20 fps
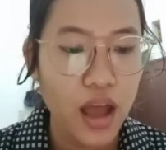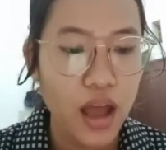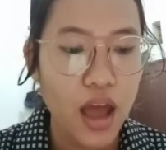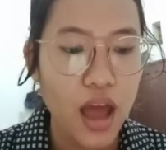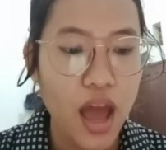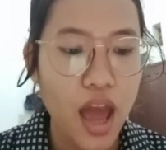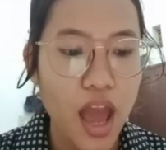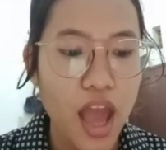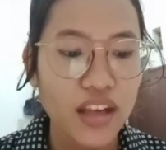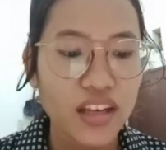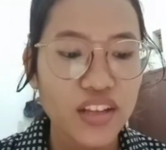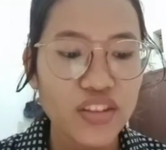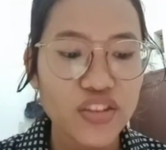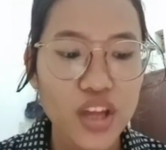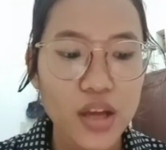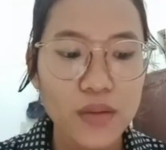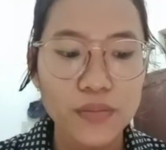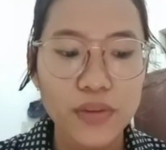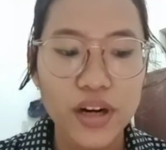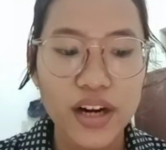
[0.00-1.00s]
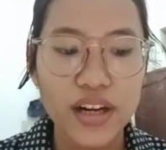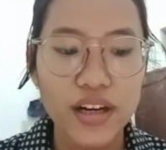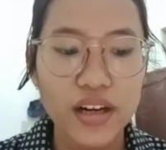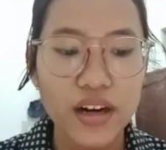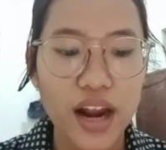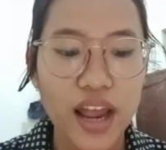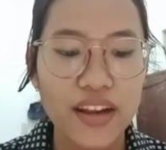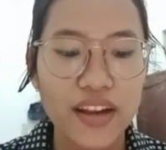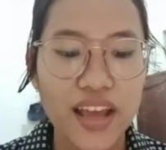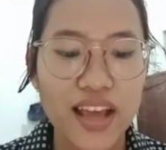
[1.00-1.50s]
Annie Timber,
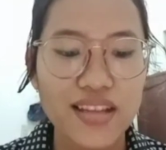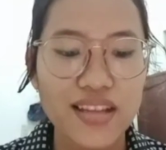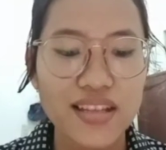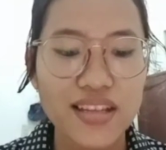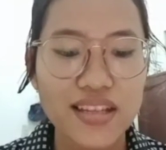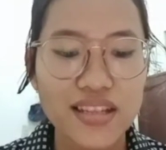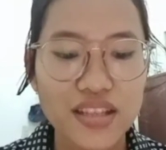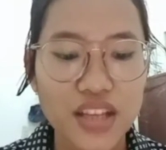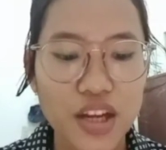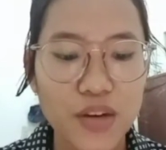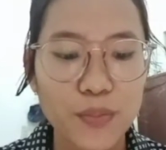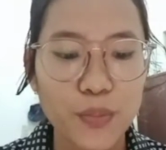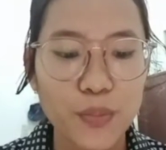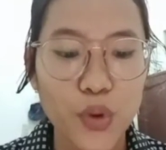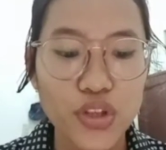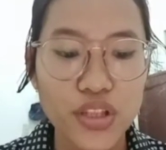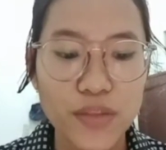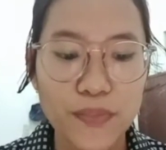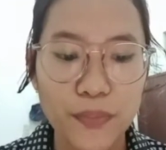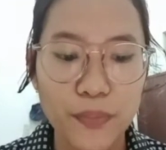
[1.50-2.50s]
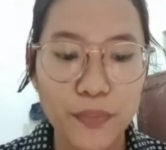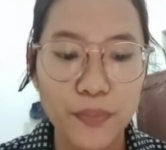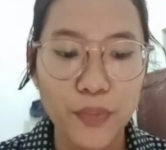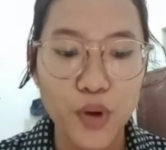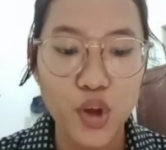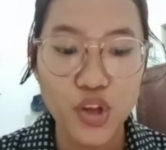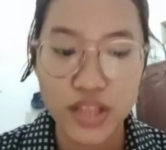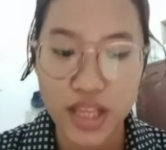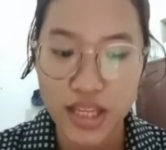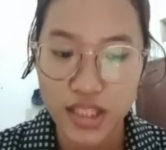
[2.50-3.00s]
an assistant
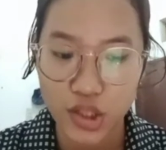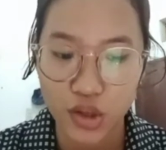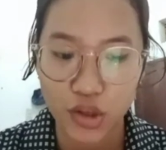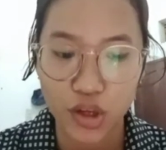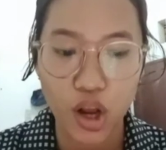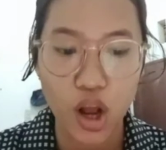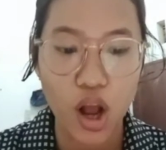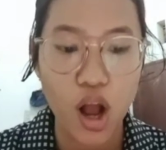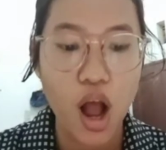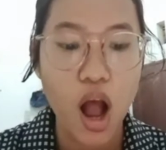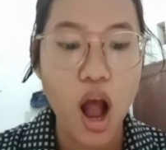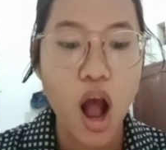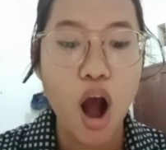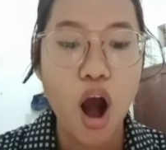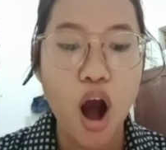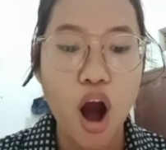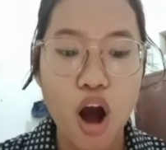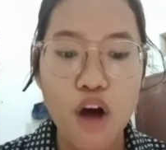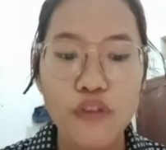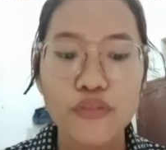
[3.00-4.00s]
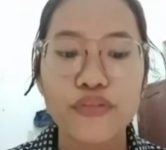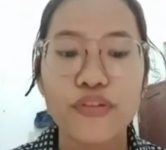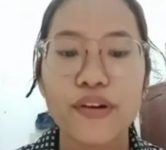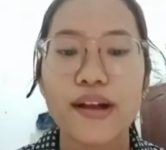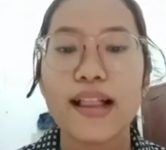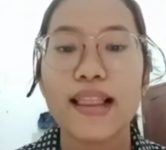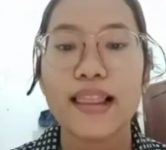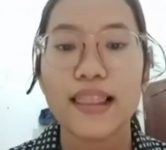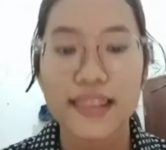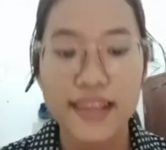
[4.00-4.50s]
professor of
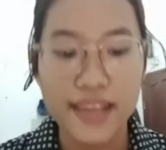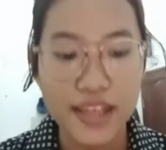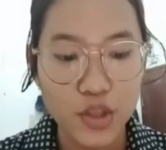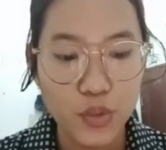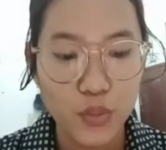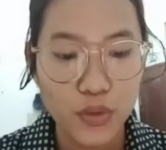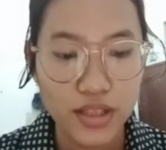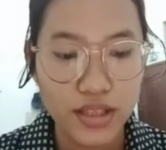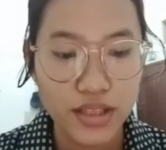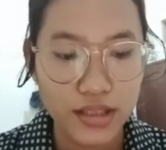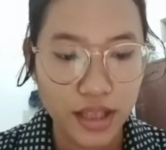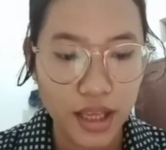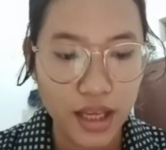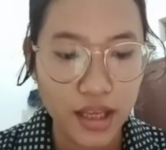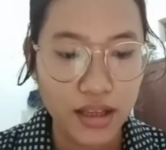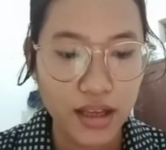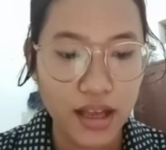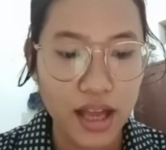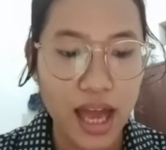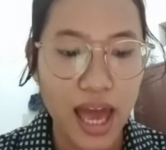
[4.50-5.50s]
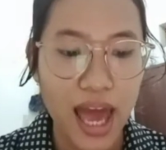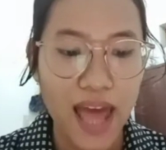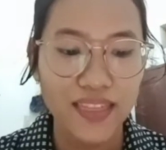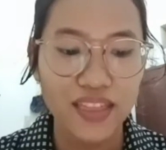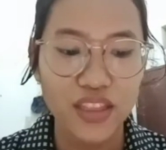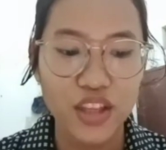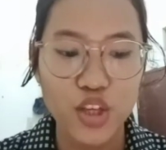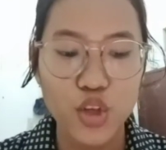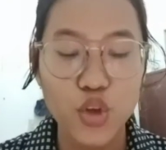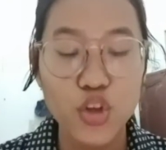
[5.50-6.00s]
linguistics at
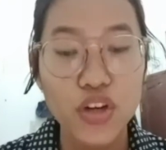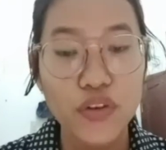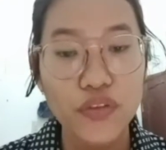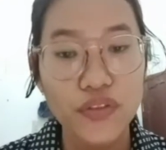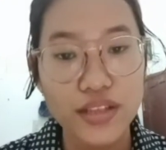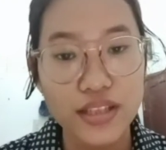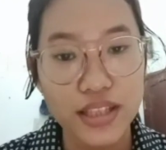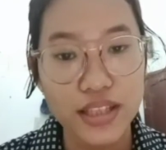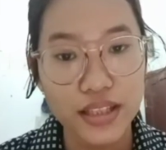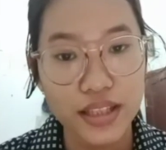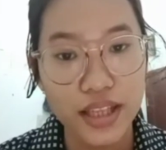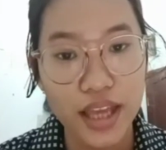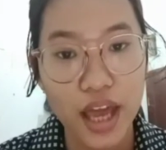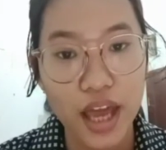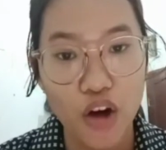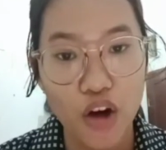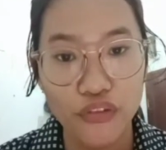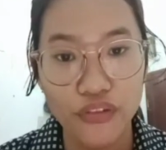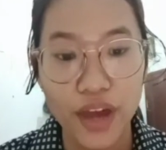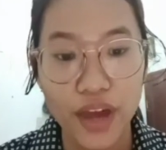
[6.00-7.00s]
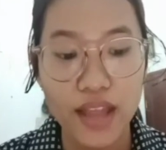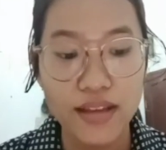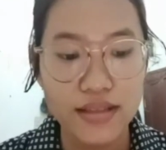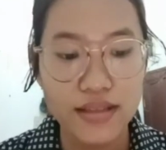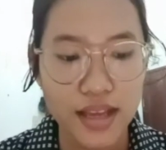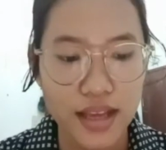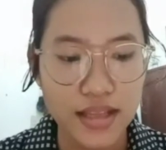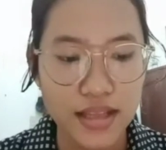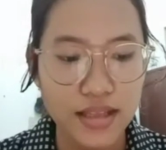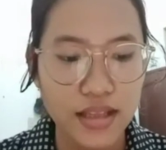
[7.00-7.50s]
the University of
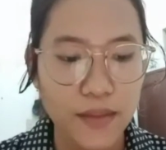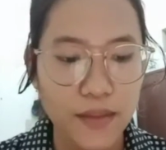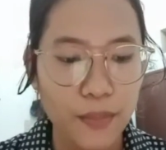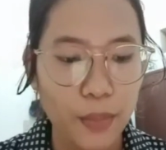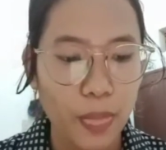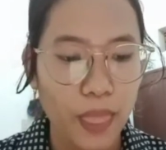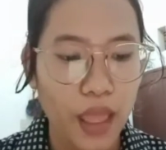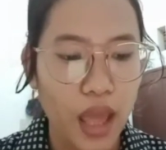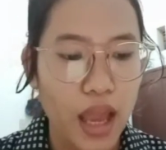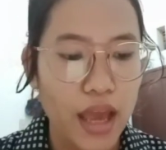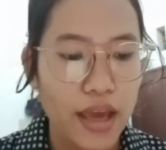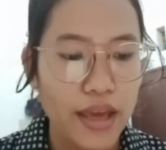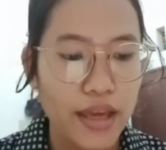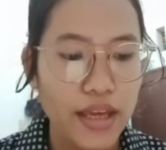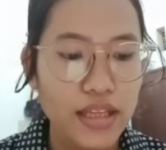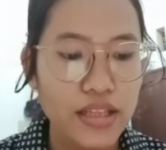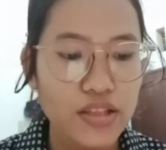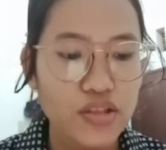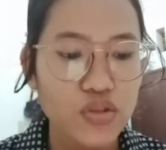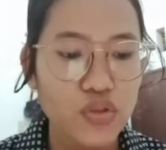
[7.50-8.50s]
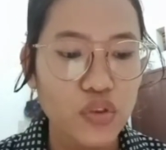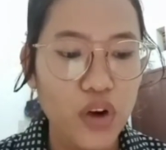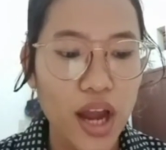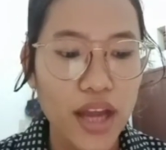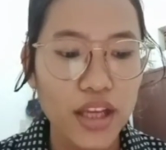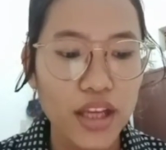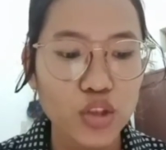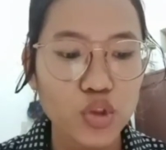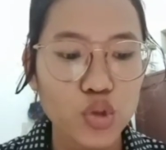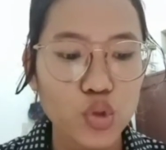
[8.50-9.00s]
Kansas, is
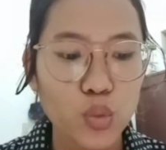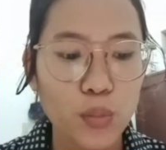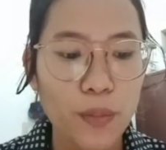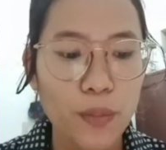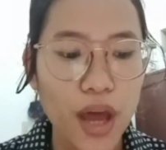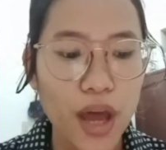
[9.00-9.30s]
trying to better